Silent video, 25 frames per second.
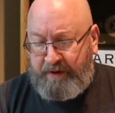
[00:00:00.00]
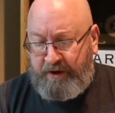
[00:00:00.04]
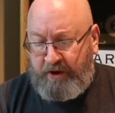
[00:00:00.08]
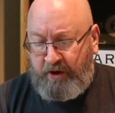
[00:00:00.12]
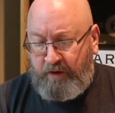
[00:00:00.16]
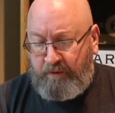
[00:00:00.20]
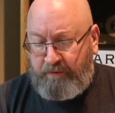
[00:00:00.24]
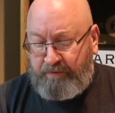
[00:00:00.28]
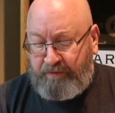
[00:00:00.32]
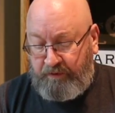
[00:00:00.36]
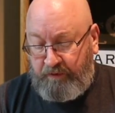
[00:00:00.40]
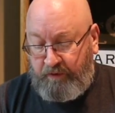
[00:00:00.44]

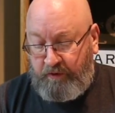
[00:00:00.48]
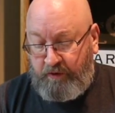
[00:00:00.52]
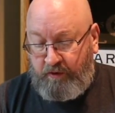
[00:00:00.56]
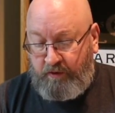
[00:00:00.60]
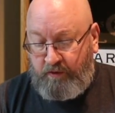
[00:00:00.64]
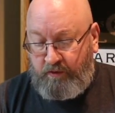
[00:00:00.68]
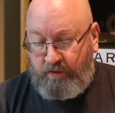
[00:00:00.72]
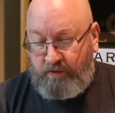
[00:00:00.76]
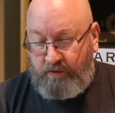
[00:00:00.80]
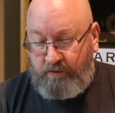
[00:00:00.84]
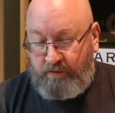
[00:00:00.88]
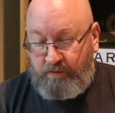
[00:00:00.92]
beer
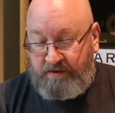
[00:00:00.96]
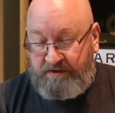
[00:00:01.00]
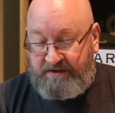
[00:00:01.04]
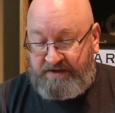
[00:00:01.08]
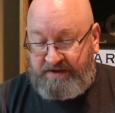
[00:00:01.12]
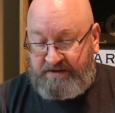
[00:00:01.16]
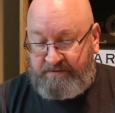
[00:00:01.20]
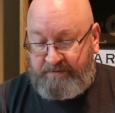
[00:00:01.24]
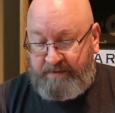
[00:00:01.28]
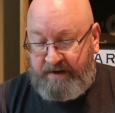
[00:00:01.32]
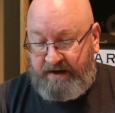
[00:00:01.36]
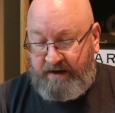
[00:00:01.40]
brew, which
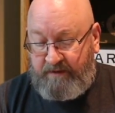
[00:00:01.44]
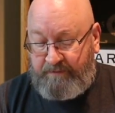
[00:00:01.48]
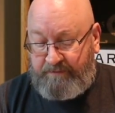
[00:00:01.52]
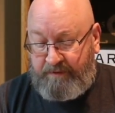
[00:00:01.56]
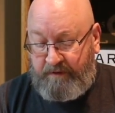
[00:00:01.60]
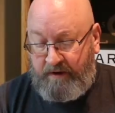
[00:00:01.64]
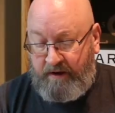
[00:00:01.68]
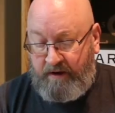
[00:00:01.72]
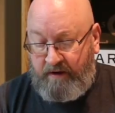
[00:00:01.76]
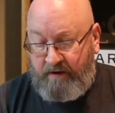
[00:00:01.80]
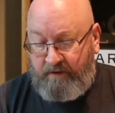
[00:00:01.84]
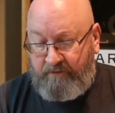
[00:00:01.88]
is made up
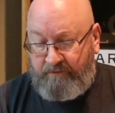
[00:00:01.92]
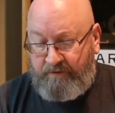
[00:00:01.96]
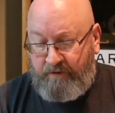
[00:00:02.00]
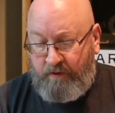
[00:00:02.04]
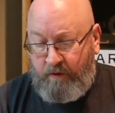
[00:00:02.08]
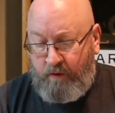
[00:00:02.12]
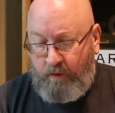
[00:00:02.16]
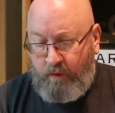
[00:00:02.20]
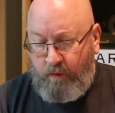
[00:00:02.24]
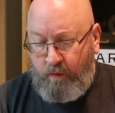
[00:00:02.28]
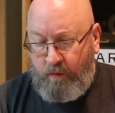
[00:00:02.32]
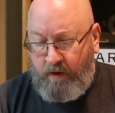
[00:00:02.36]
of
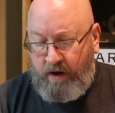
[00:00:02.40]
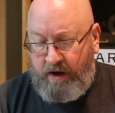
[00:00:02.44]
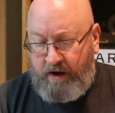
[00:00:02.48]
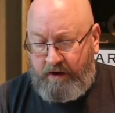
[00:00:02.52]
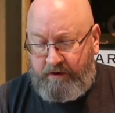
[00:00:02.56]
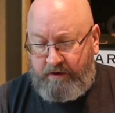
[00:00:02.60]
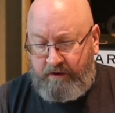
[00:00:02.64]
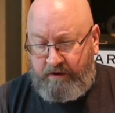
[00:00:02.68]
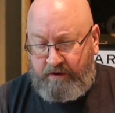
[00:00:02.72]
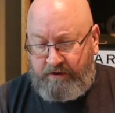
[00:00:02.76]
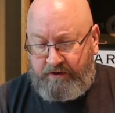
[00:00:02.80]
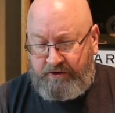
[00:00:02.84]

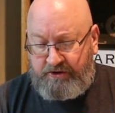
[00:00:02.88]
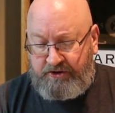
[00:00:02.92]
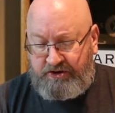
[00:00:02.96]
water,